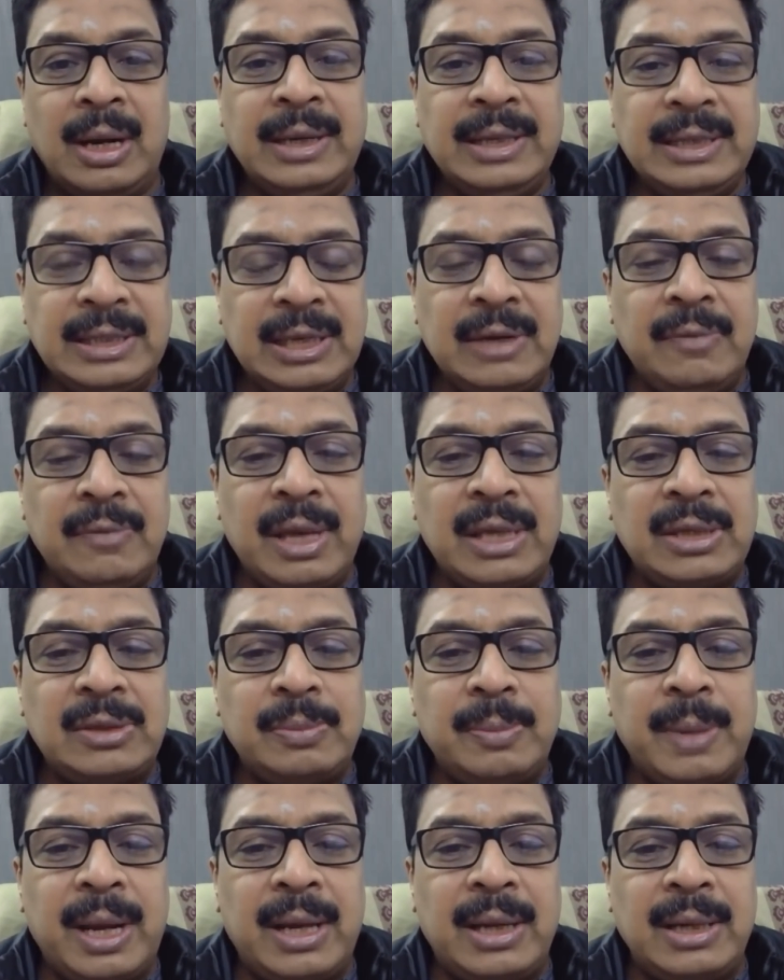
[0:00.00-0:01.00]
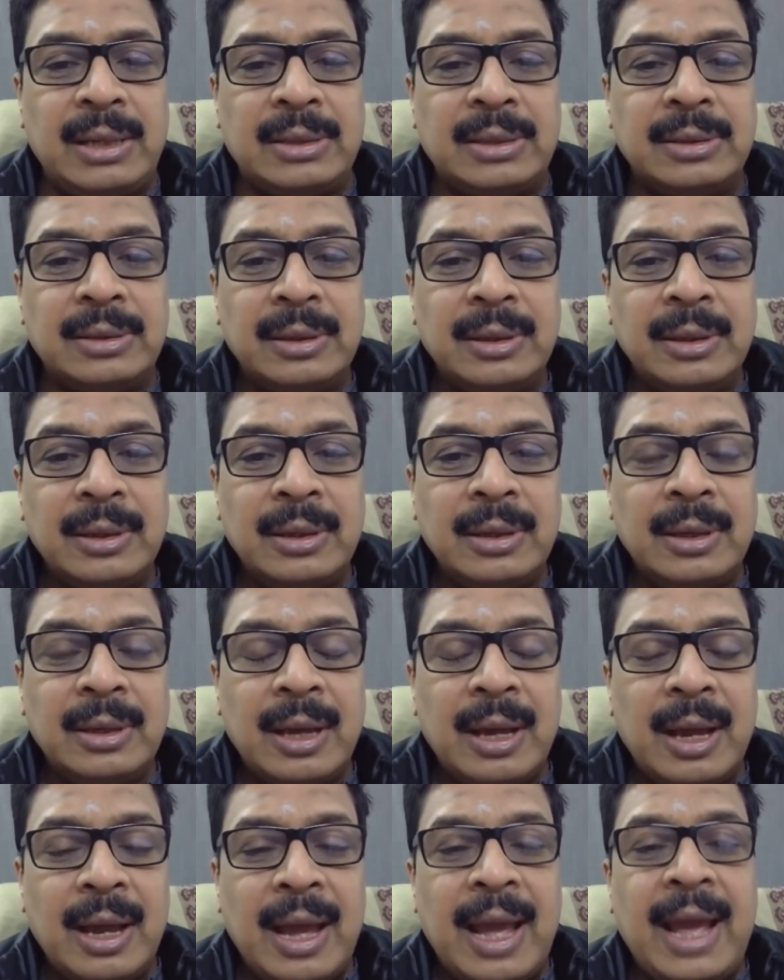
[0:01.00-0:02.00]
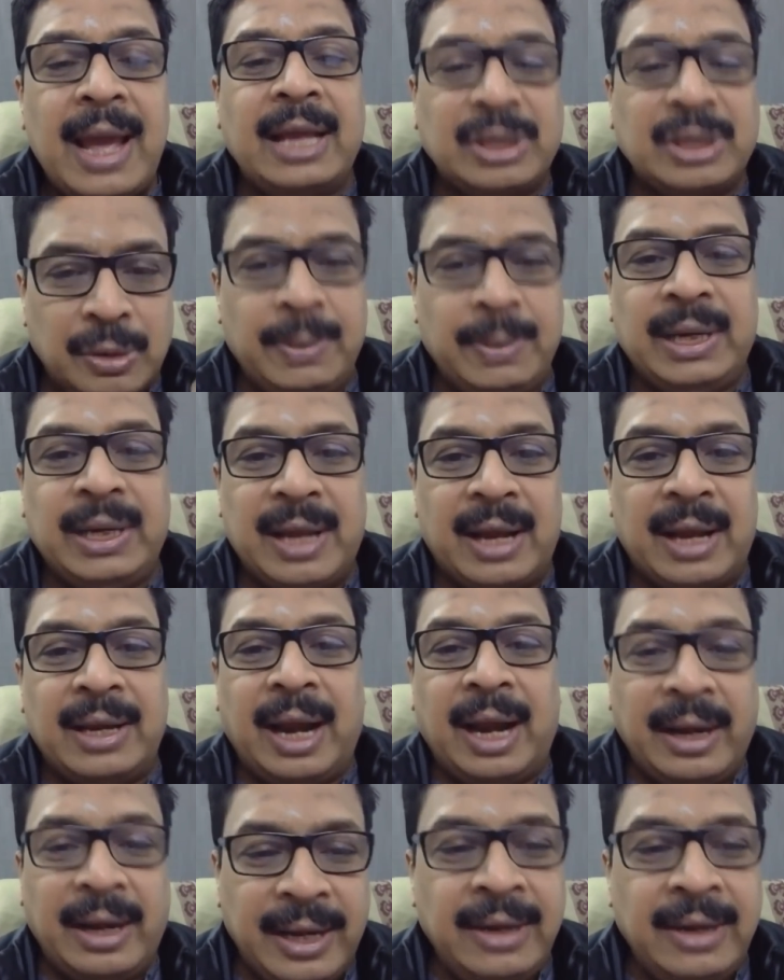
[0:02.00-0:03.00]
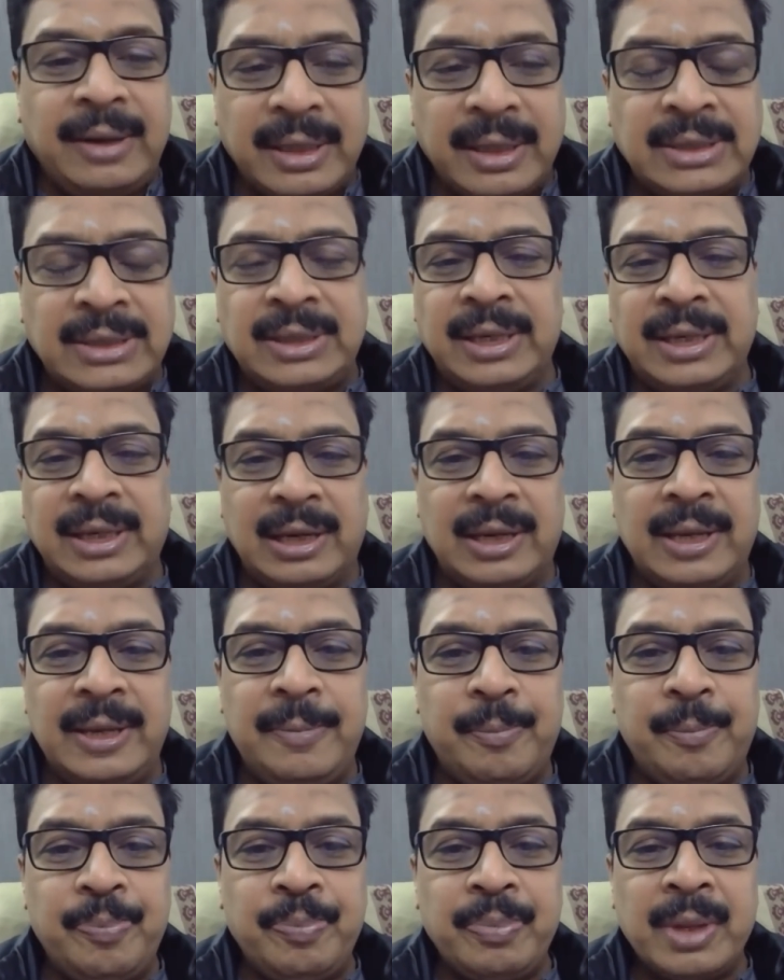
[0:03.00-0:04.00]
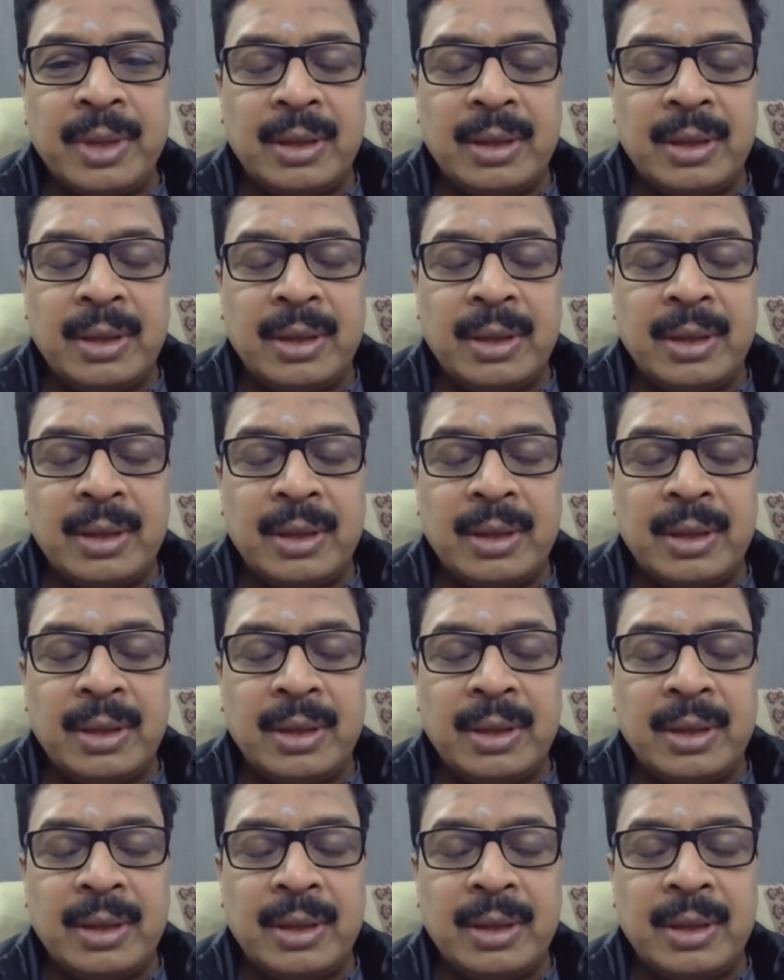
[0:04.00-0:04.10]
Disinvestment has to be done, and interestingly,